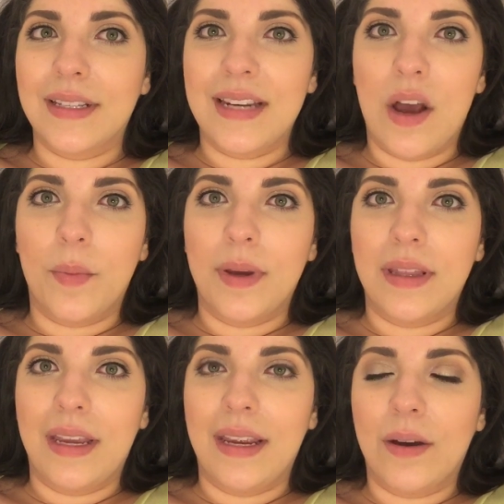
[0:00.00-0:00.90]
It's now
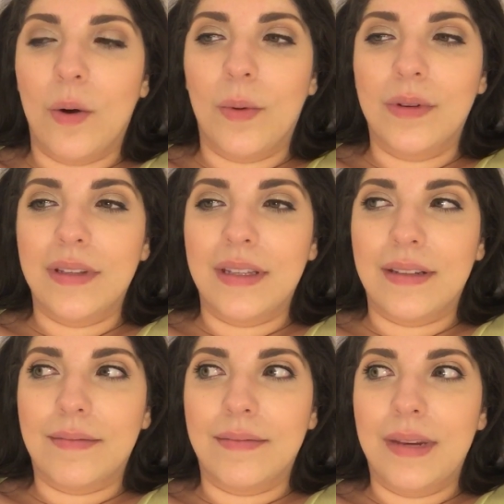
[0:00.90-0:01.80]
been like
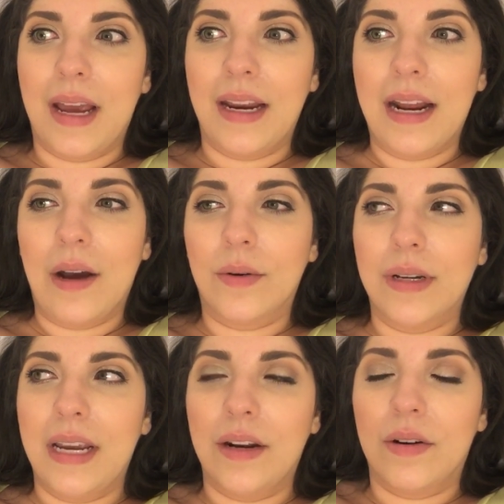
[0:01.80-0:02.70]
almost nine
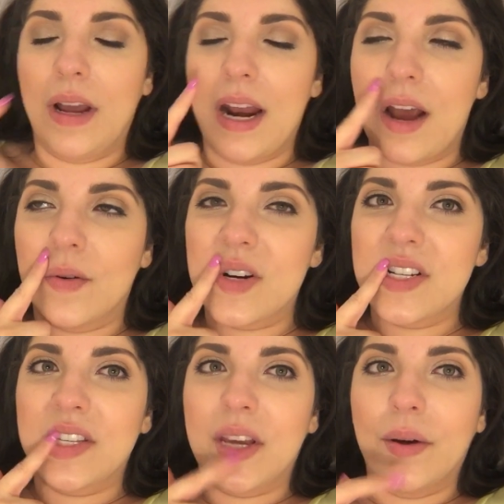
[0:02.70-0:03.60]
hours, eight or nine
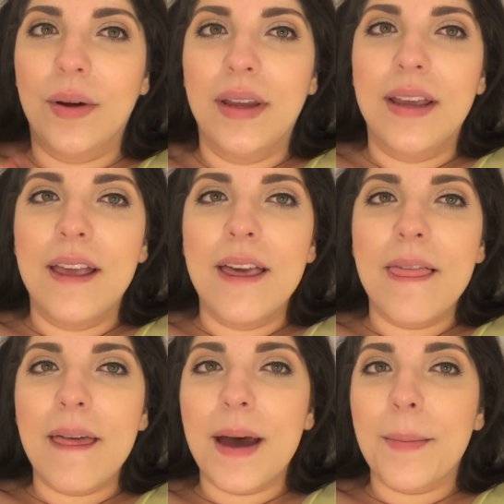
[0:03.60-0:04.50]
hours. So
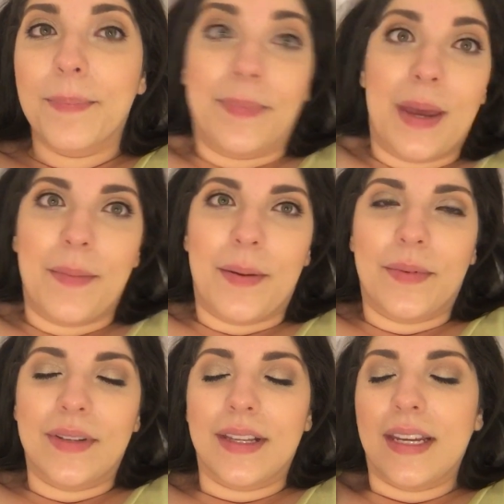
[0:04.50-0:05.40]
um, I'm
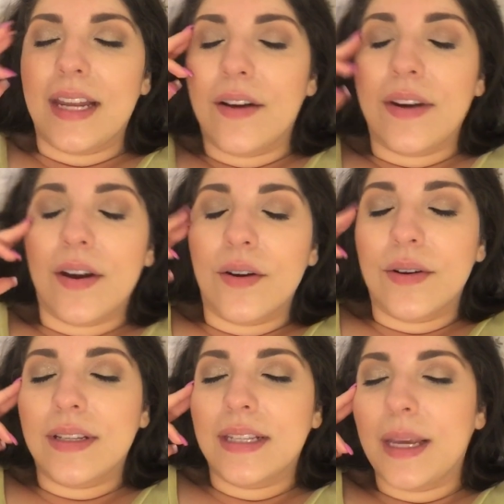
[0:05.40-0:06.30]
able to lay down now and go
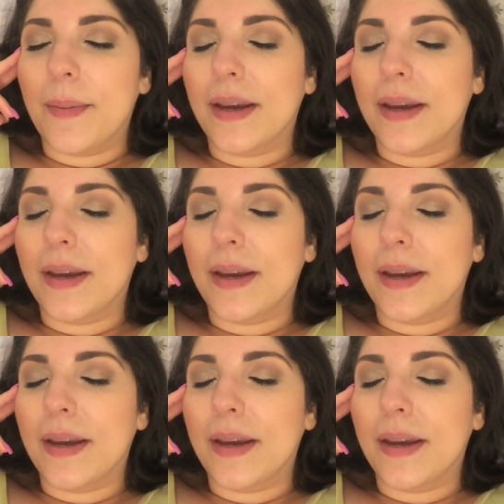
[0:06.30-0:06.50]
to sleep.